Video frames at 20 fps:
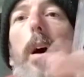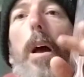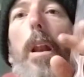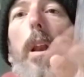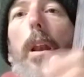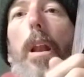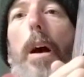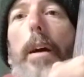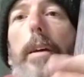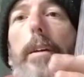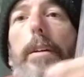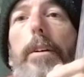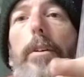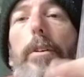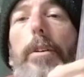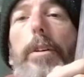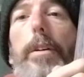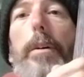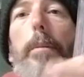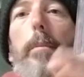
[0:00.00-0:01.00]
a light
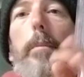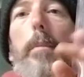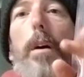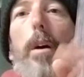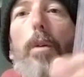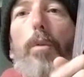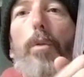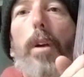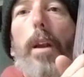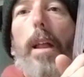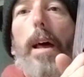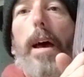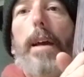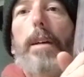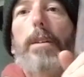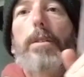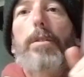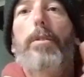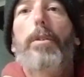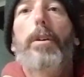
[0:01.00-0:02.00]
grip a
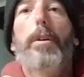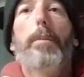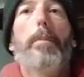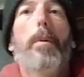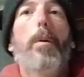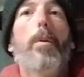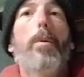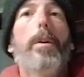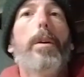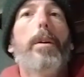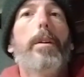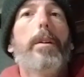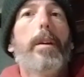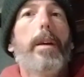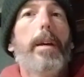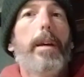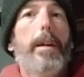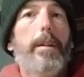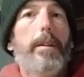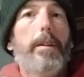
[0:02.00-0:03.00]
relaxed grip on
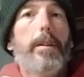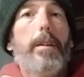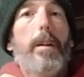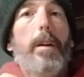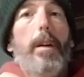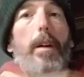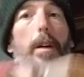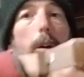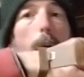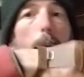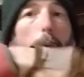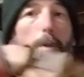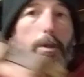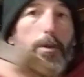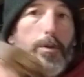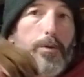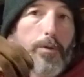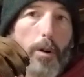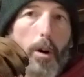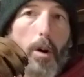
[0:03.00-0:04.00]
it and when
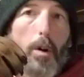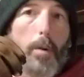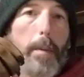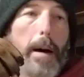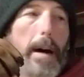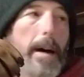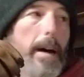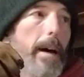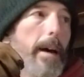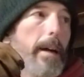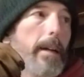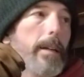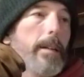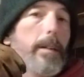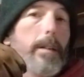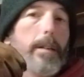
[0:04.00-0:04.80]
you draw back